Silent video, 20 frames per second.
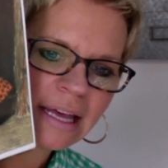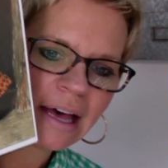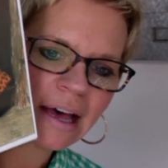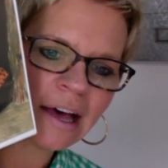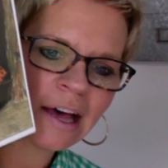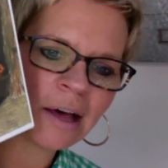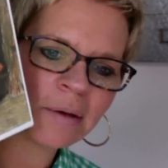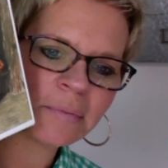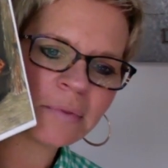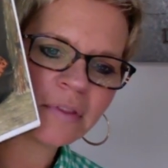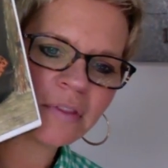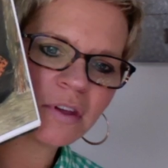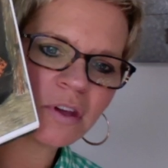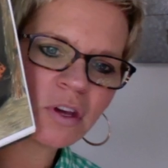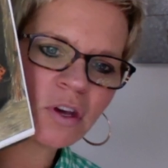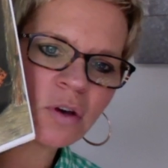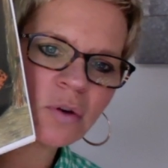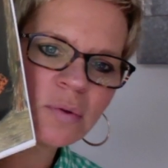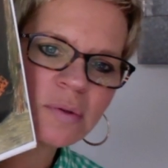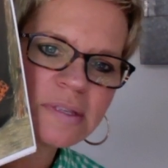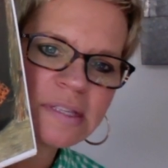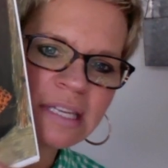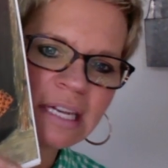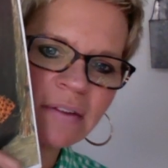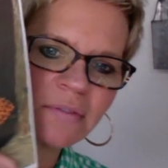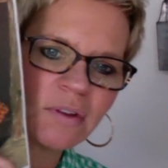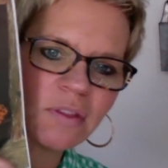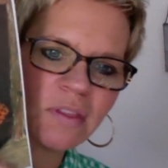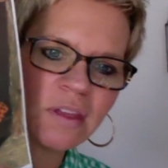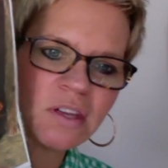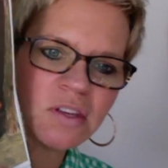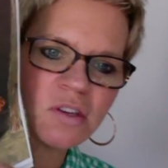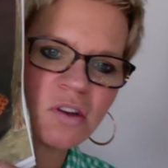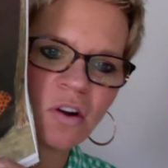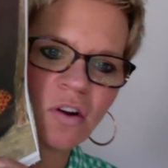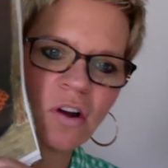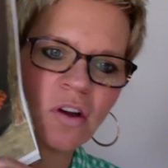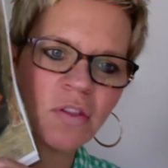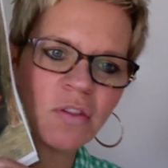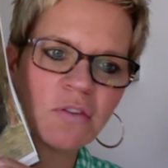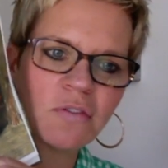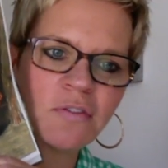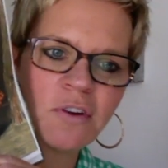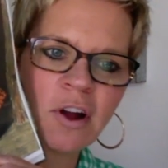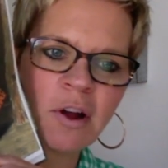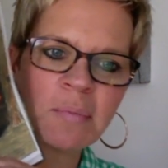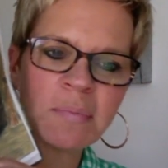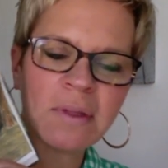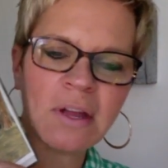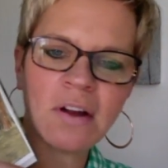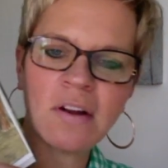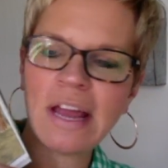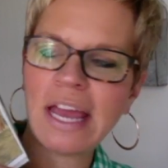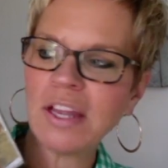The goats and everything are on the farm there,